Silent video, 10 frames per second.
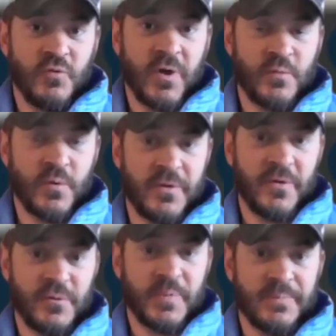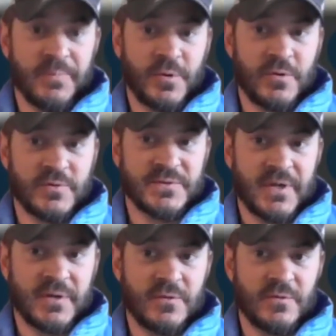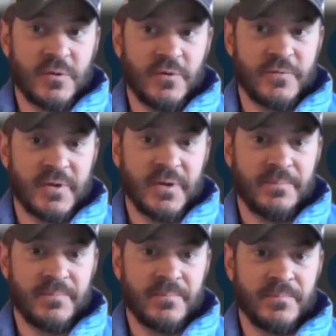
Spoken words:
run with other people or is that your alone time?